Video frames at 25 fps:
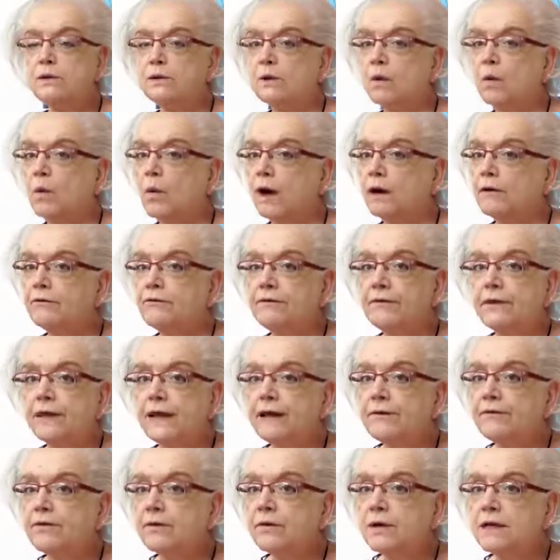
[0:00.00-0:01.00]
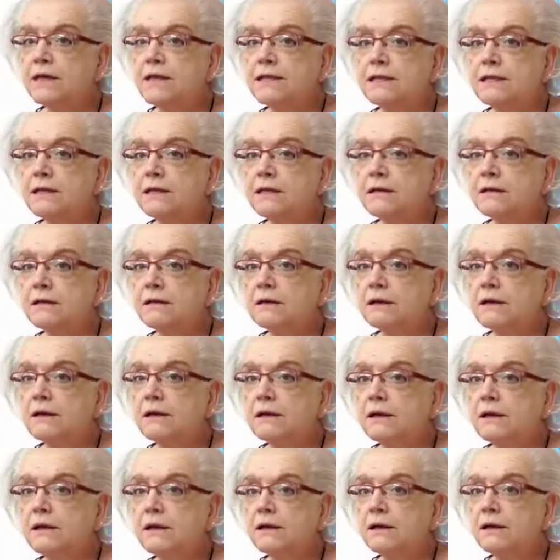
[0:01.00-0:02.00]
so what flavor is it?
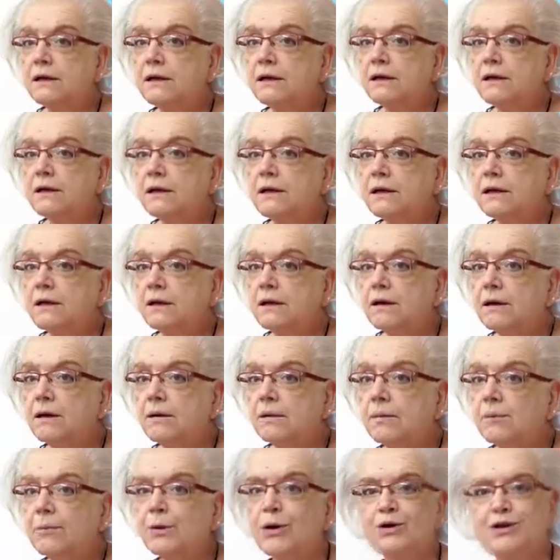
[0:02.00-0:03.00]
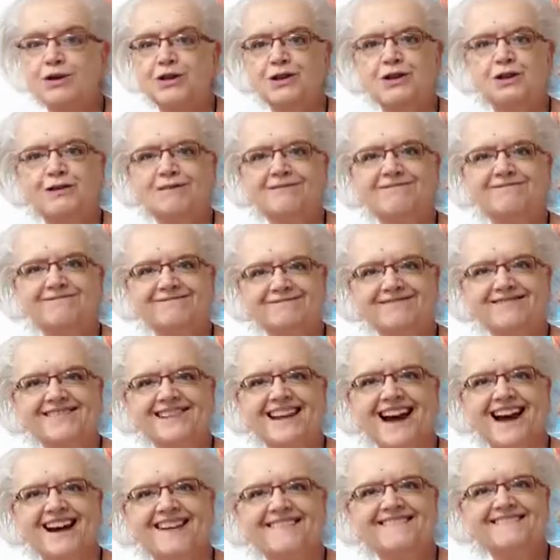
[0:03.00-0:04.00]
Personal.
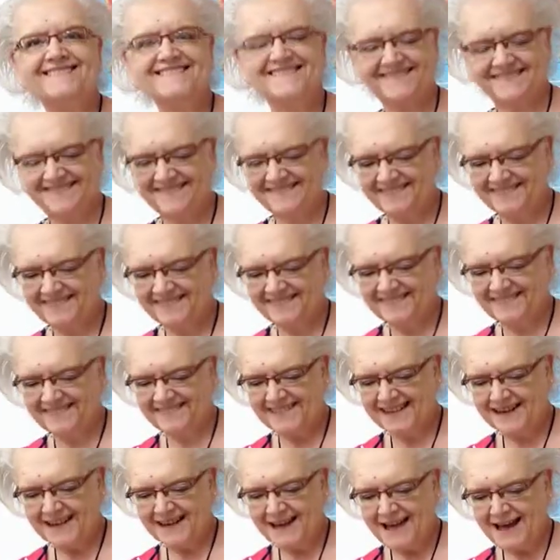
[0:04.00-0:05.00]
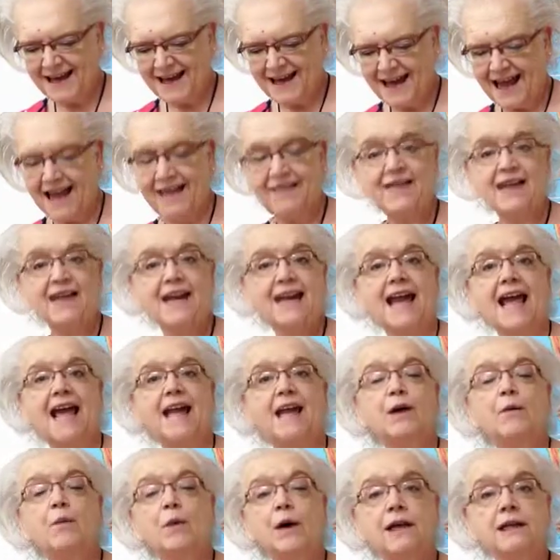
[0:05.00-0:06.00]
Yeah. And then
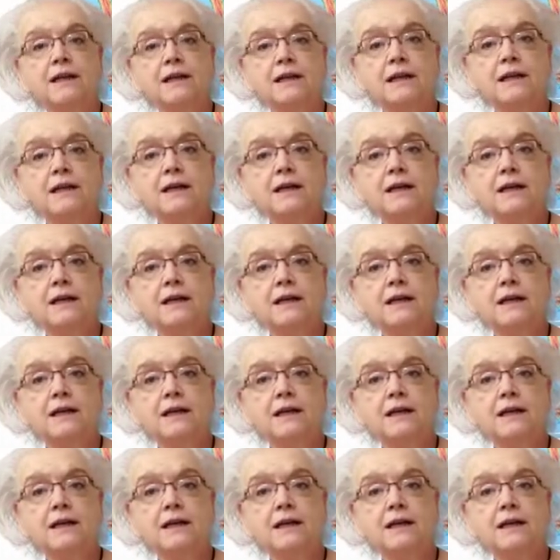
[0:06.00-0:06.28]
anyone?